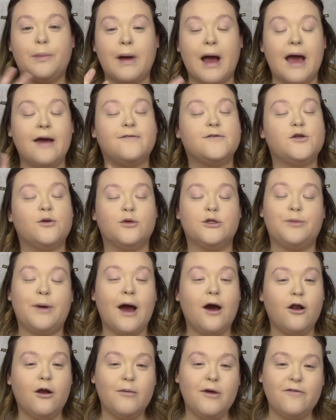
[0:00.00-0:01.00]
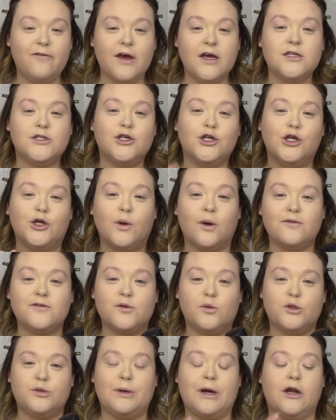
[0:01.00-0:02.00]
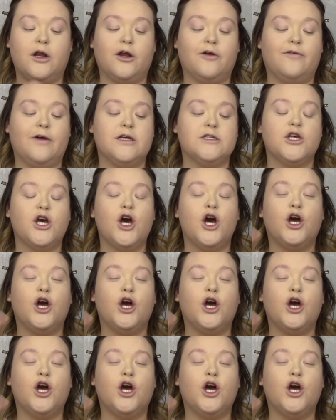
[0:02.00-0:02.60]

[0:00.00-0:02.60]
I have so much powder on my face, you have so much powder on your face.